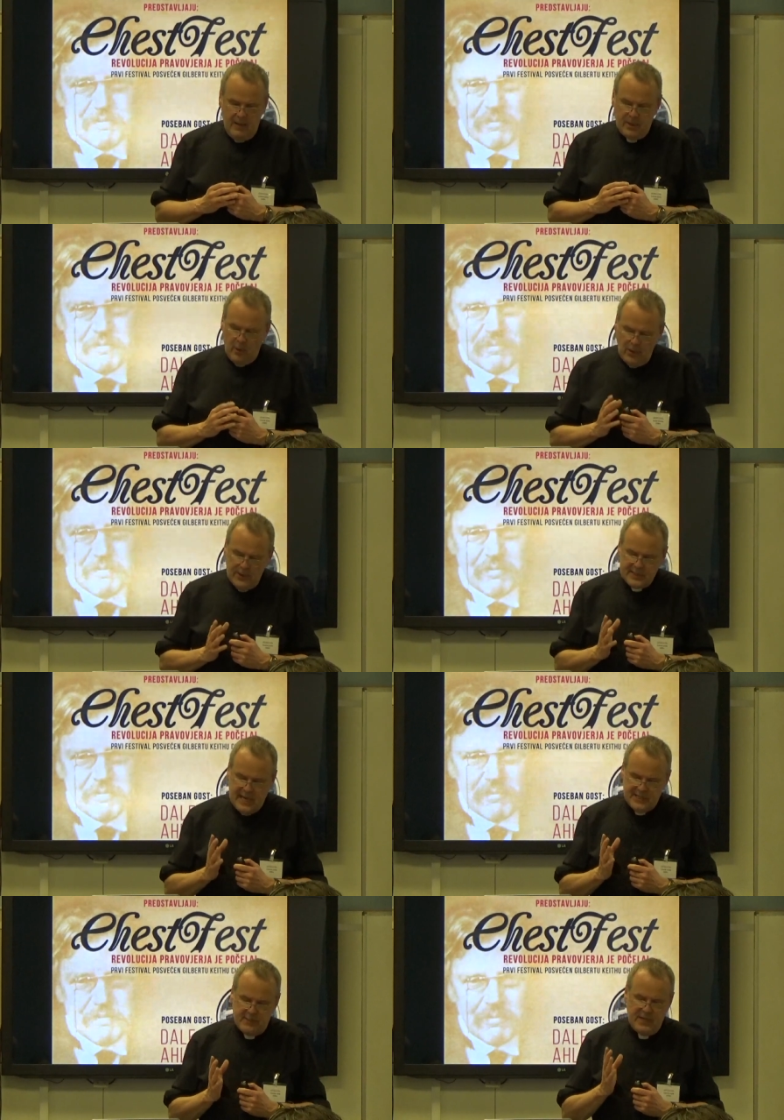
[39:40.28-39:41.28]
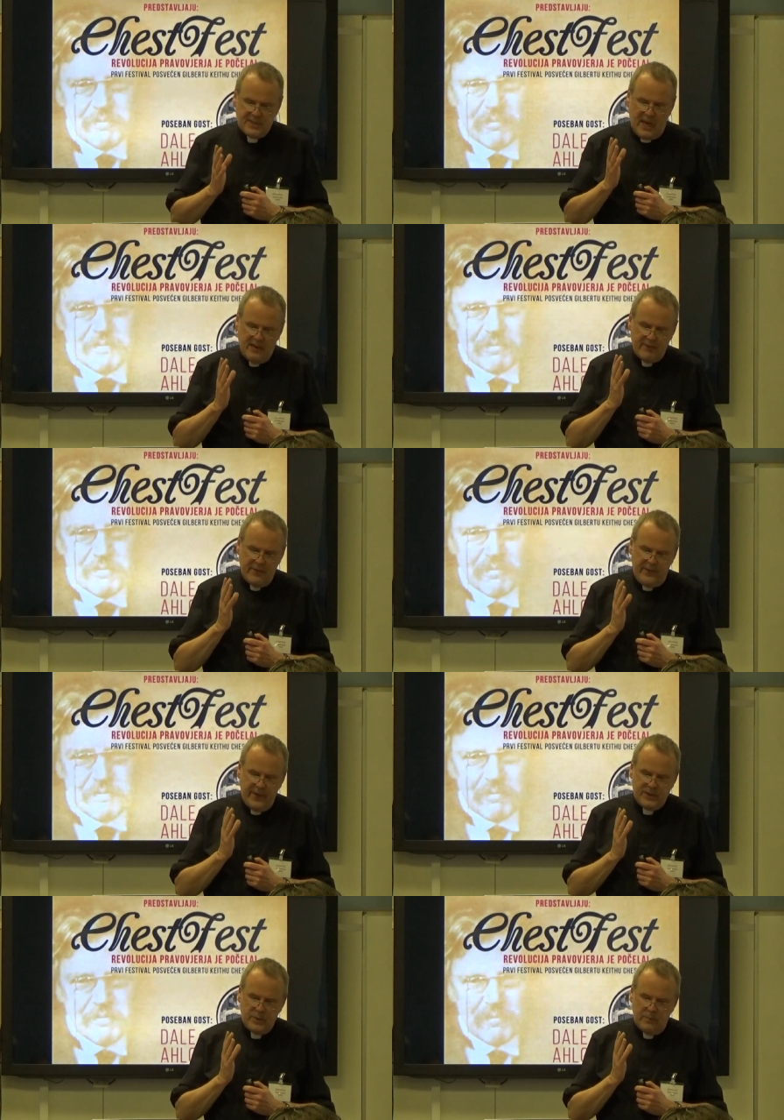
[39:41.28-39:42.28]
But all the testimonies I've
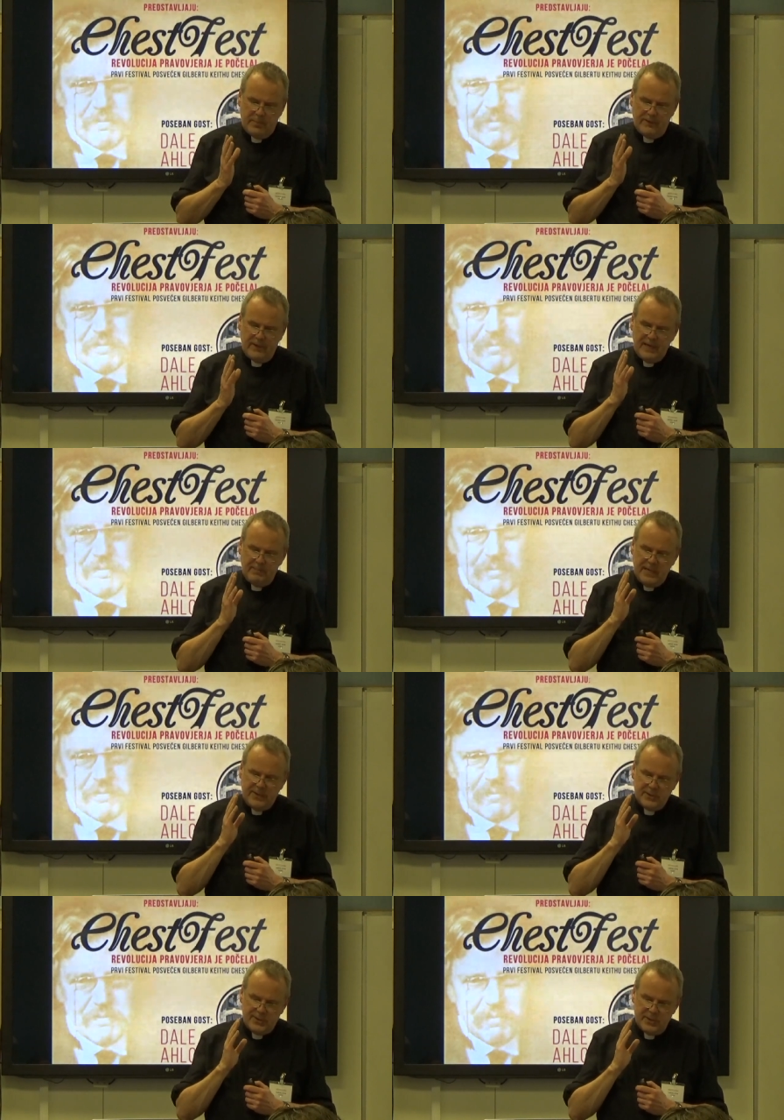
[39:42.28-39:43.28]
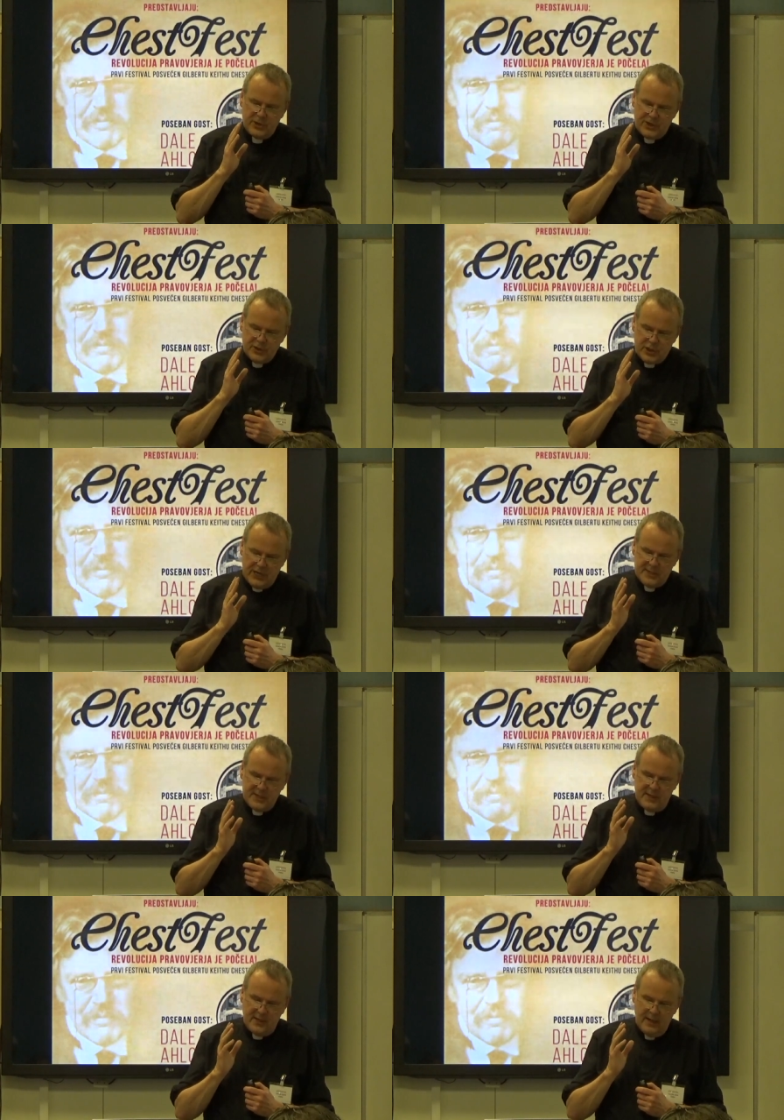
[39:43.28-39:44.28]
referred to above lead me to suggest
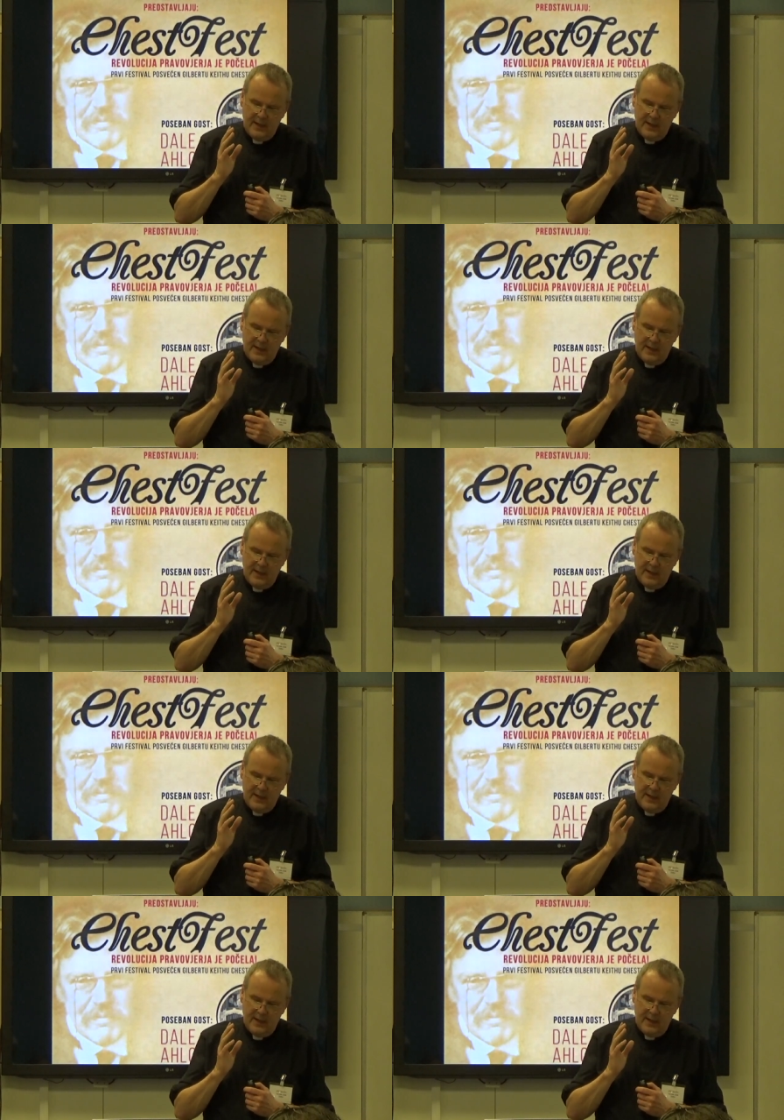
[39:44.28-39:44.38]
Chesterton